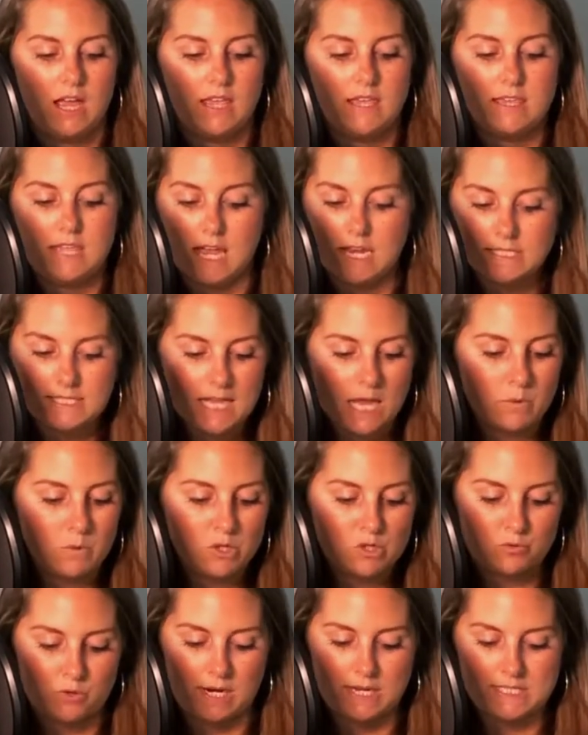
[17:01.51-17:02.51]
Yes, I
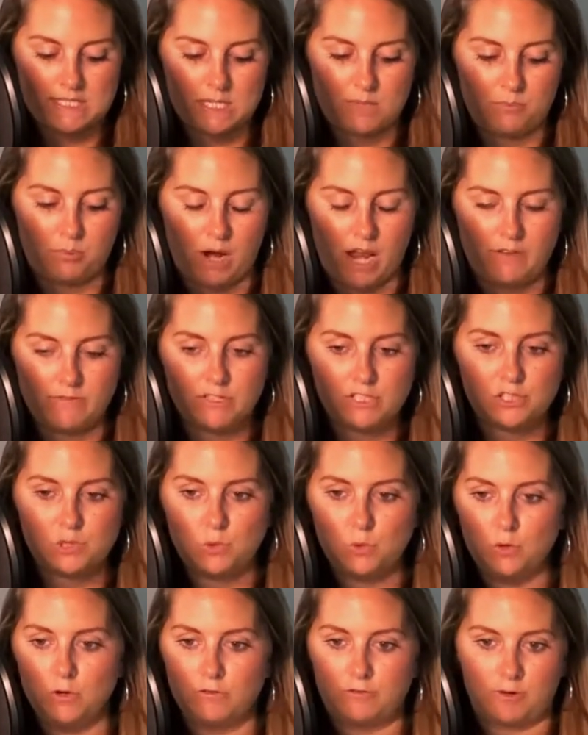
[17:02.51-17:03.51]
was raised in a private
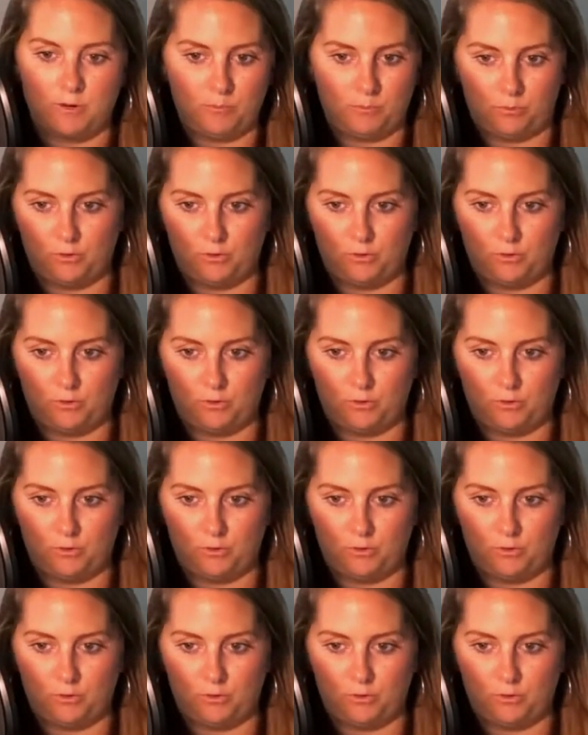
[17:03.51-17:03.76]
school from